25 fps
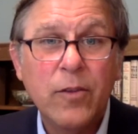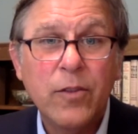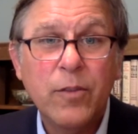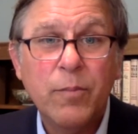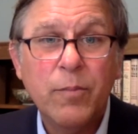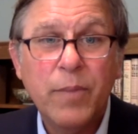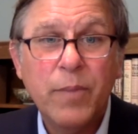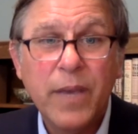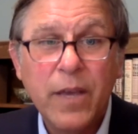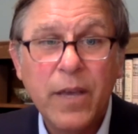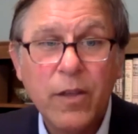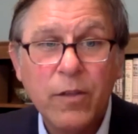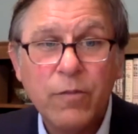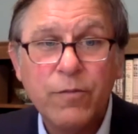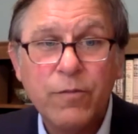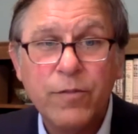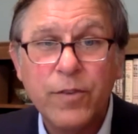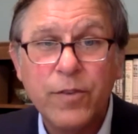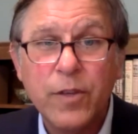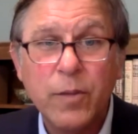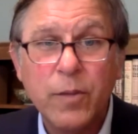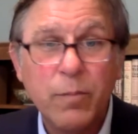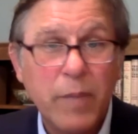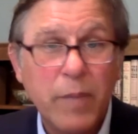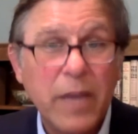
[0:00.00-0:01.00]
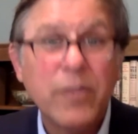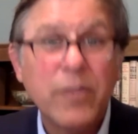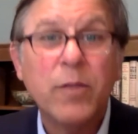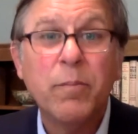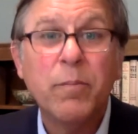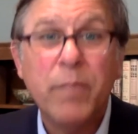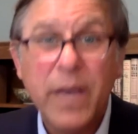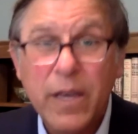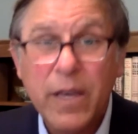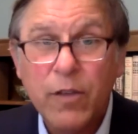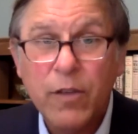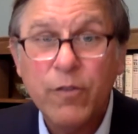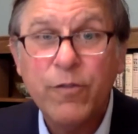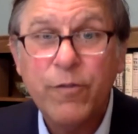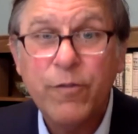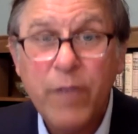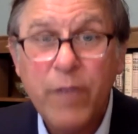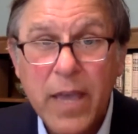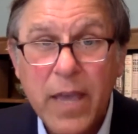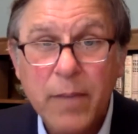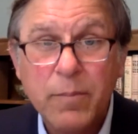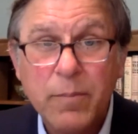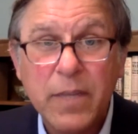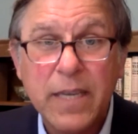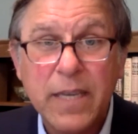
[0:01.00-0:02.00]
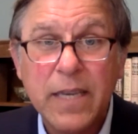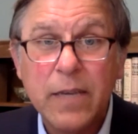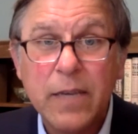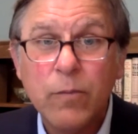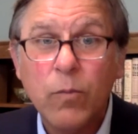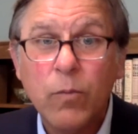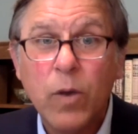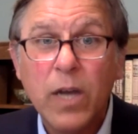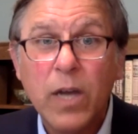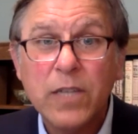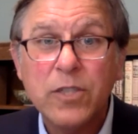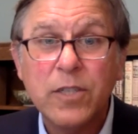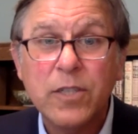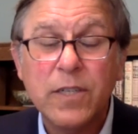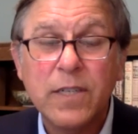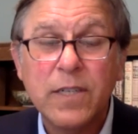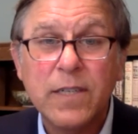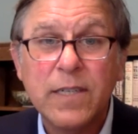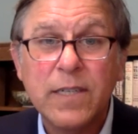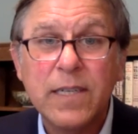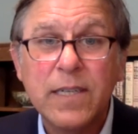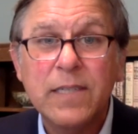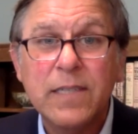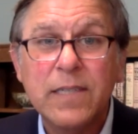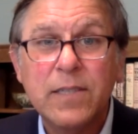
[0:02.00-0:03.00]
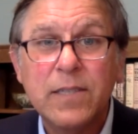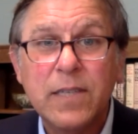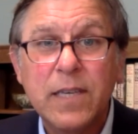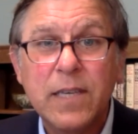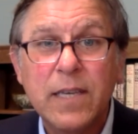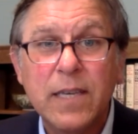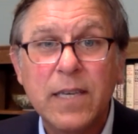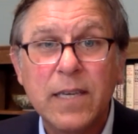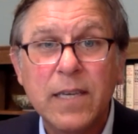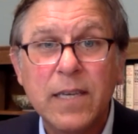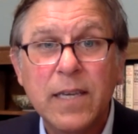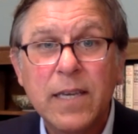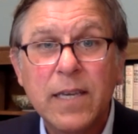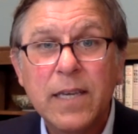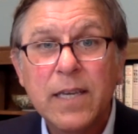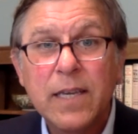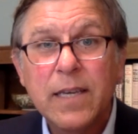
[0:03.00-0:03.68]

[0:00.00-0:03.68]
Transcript: the Bell film about the Bell family in Washington, D.C.,